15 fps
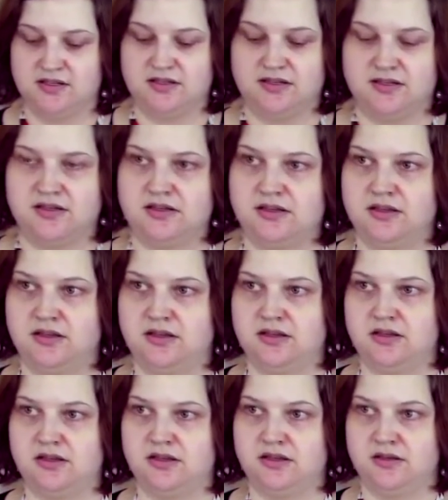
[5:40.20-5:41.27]

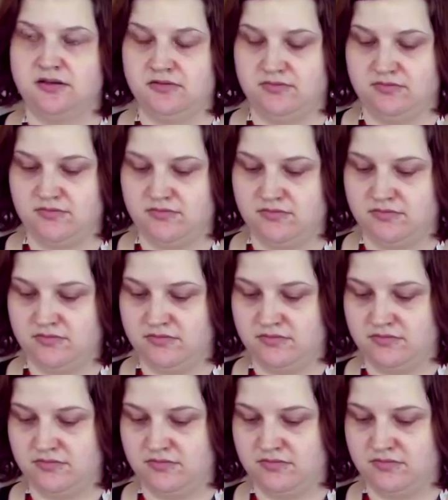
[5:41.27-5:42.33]

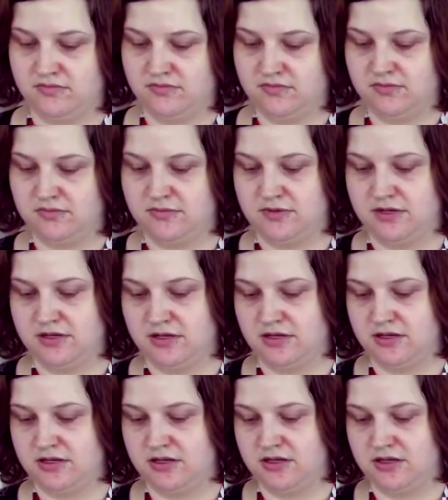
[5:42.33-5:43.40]

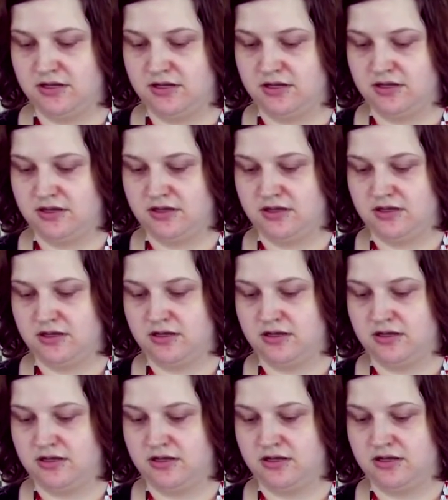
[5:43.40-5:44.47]

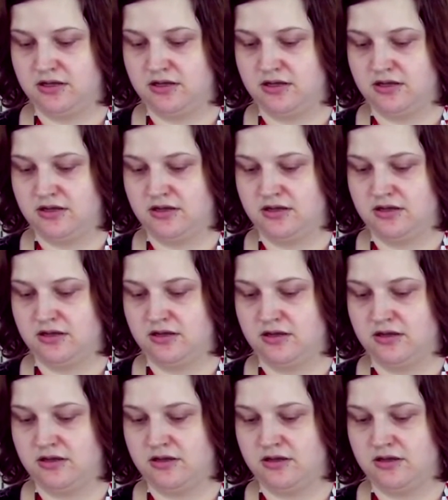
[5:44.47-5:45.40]
[no speech]